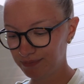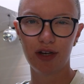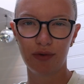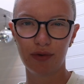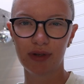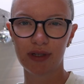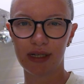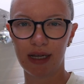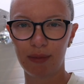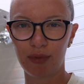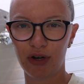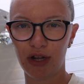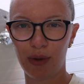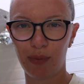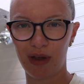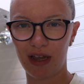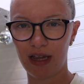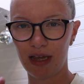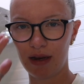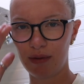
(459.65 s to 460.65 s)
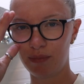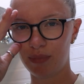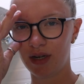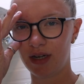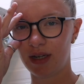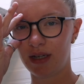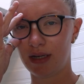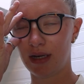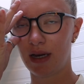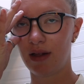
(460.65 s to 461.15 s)
We knew it was Labor Day weekend,
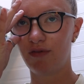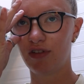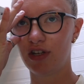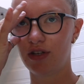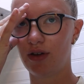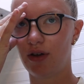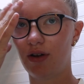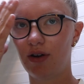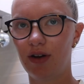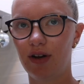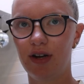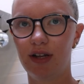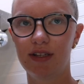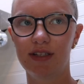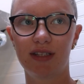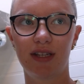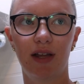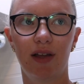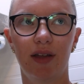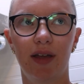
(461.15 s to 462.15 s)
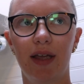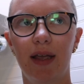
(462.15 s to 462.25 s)
but it didn't even dawn on us that,